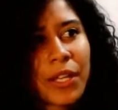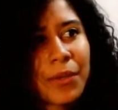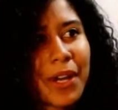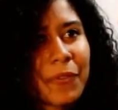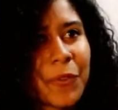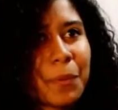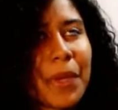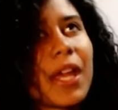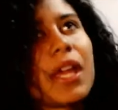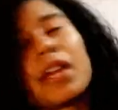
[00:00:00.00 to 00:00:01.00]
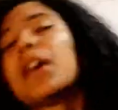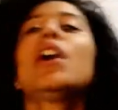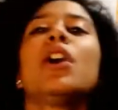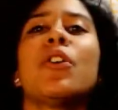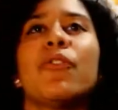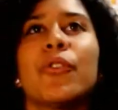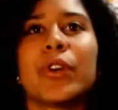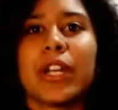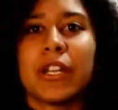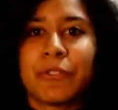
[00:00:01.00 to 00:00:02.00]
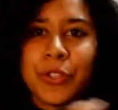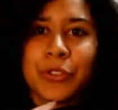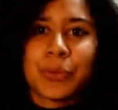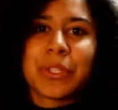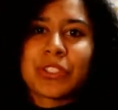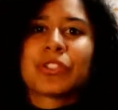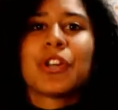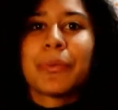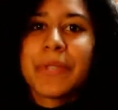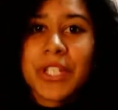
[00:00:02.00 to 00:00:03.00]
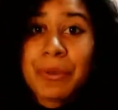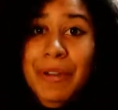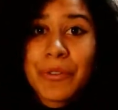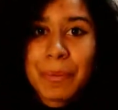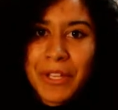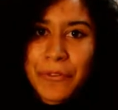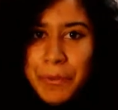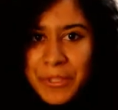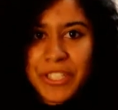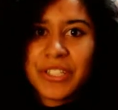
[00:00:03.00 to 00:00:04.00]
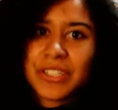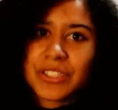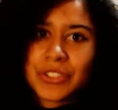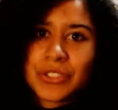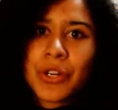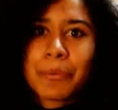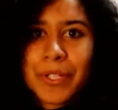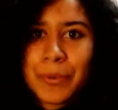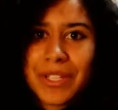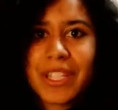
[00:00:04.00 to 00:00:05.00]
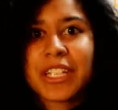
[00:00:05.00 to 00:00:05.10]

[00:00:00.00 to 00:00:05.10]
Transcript: you have to pay for, if you're doing sculpting, you have to pay for the materials that you're sculpting with.